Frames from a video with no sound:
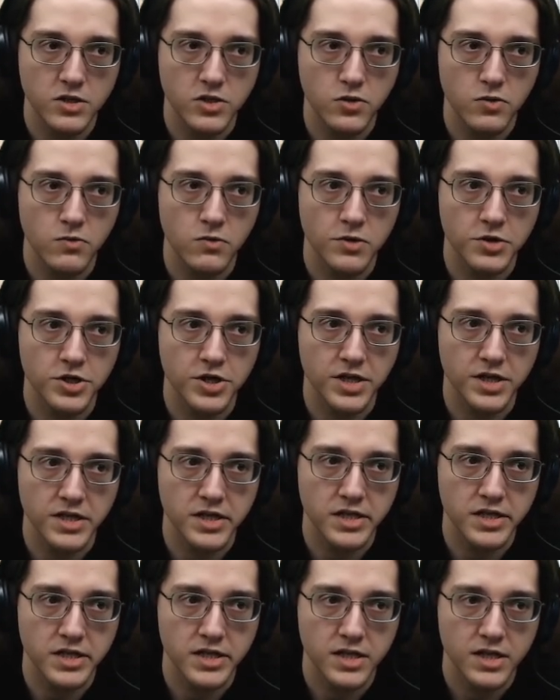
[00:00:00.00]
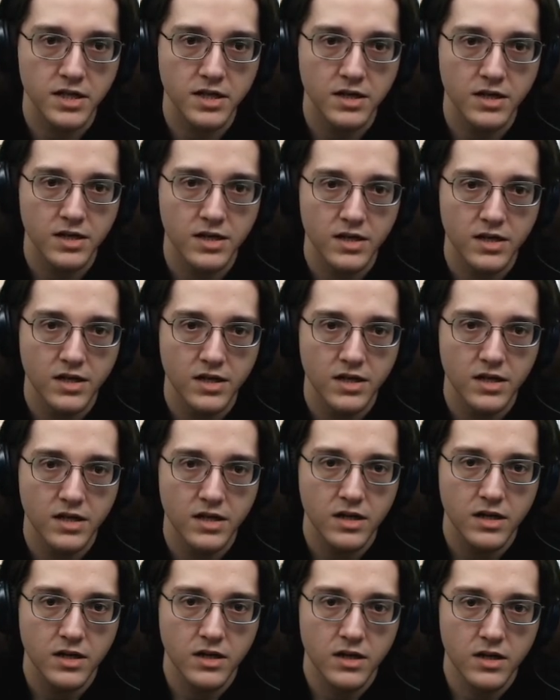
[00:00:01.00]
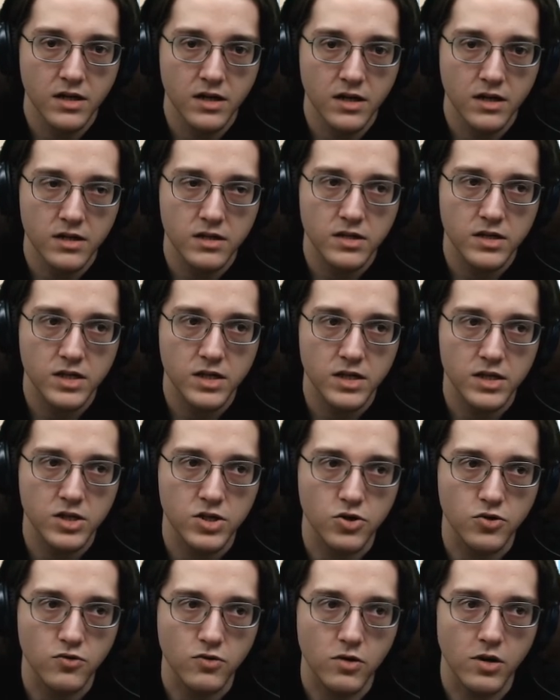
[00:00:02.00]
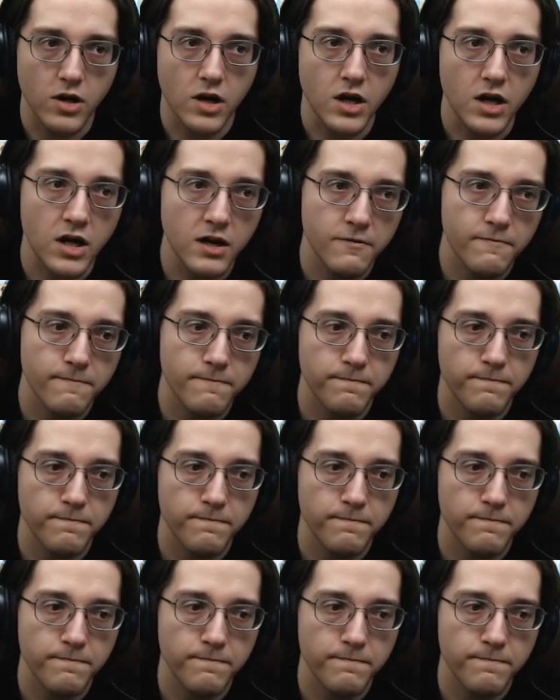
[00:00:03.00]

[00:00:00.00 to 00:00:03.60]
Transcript: torches, straw.